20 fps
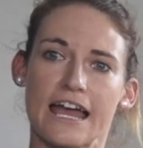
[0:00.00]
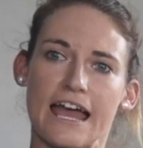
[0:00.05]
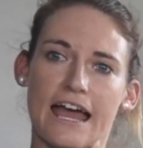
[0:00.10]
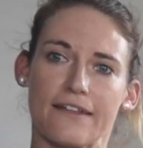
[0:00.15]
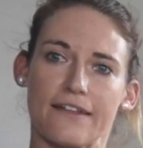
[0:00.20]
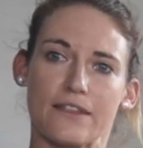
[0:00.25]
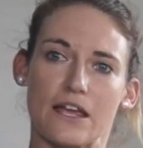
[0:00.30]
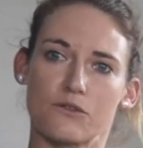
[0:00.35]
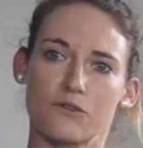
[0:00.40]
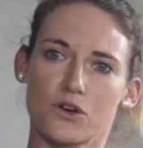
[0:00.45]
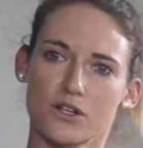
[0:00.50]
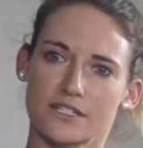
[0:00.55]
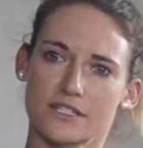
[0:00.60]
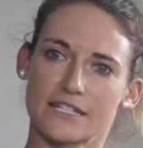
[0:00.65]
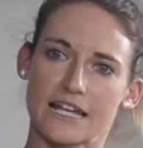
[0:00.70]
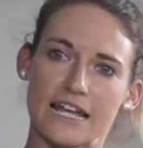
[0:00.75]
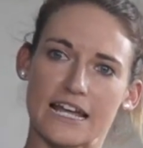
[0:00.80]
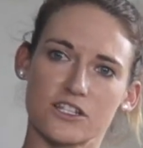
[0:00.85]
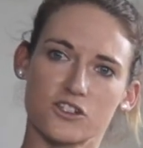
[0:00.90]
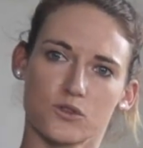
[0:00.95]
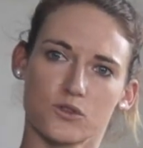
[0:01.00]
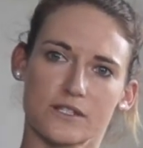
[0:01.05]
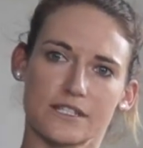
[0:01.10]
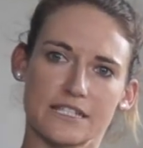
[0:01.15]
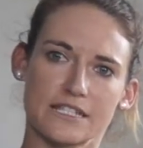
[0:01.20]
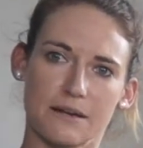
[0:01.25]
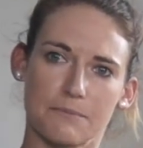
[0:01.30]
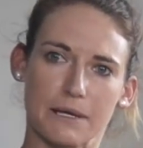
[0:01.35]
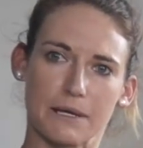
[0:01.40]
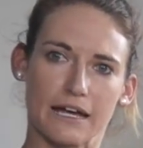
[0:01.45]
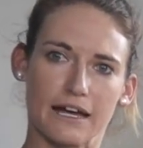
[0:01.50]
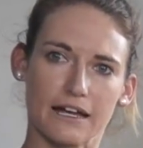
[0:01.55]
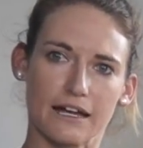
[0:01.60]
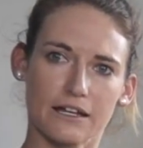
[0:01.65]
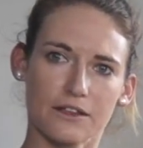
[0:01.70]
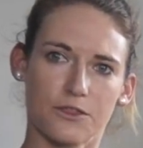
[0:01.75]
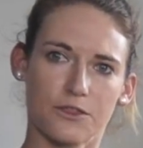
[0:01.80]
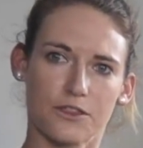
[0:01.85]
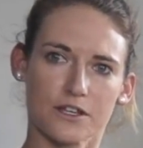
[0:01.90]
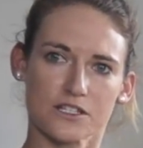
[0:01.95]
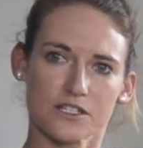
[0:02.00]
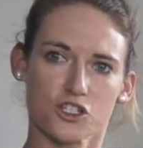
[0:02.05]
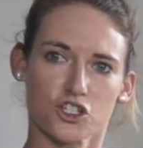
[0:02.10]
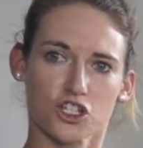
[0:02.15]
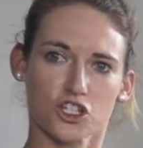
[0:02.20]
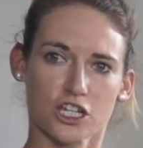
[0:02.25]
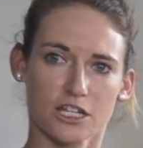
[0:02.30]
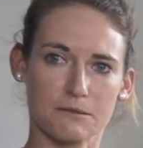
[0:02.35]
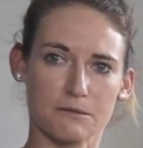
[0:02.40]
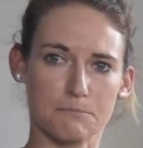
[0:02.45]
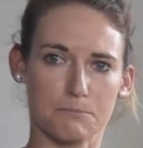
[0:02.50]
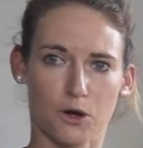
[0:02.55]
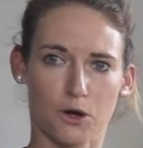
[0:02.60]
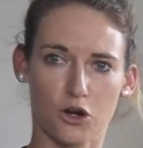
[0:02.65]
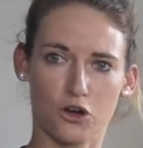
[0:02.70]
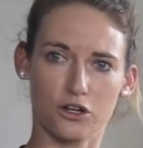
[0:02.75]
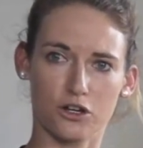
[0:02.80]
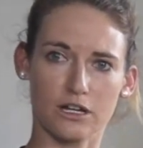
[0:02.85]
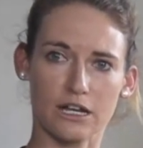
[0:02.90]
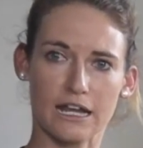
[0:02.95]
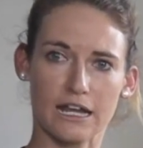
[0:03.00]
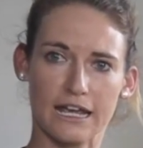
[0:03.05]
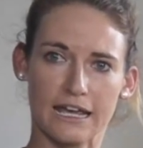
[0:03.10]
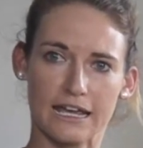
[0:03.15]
and they rotate your tibia, this shin bone,